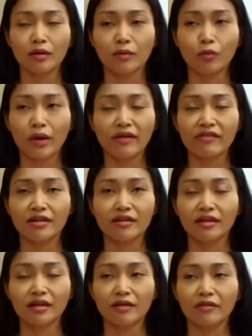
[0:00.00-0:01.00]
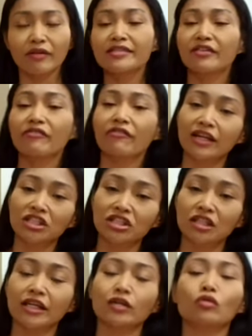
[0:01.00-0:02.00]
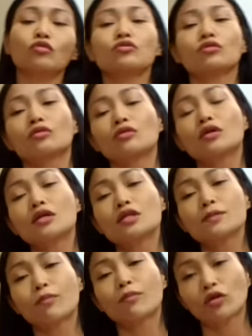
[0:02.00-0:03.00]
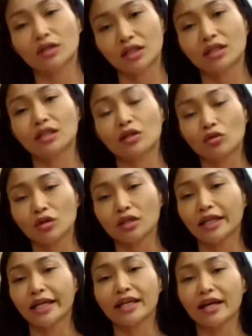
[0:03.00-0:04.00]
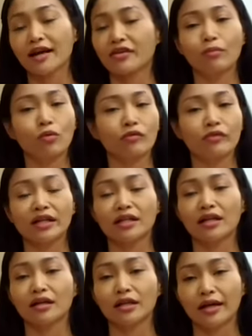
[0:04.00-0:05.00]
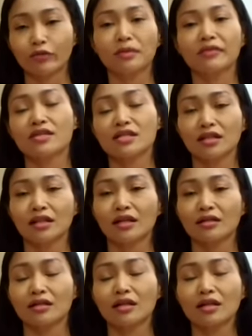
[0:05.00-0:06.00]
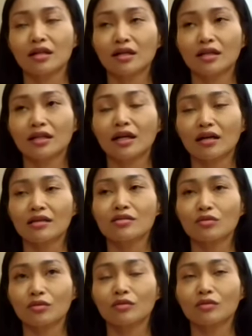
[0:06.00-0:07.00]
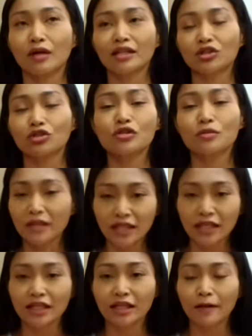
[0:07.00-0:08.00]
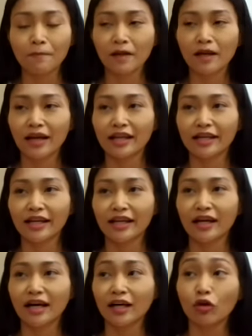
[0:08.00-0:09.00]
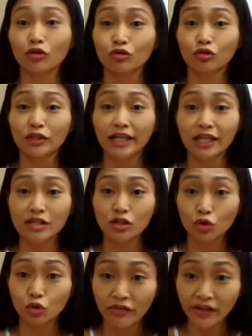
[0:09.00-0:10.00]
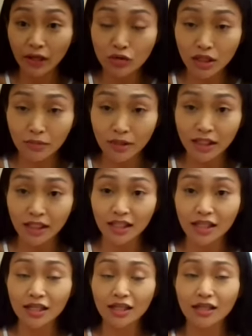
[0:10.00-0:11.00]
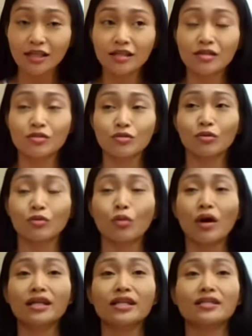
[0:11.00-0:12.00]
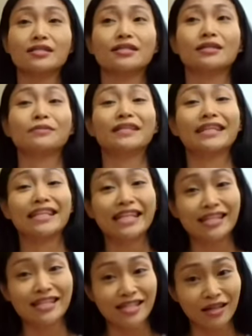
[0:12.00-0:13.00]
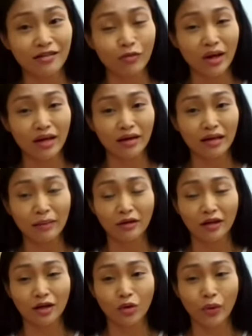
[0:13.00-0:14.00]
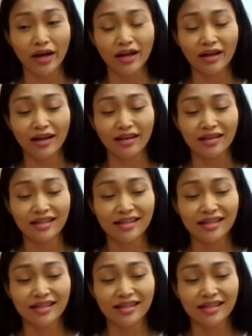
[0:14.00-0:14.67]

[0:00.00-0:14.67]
wearing even fashion and also sporty look. They can carry both, and they have to be versatile. Yeah, right. So I choose bikini, and then I got to know that there's two rounds in bikini. So yeah. One is the bikini itself, where I'm gonna wear like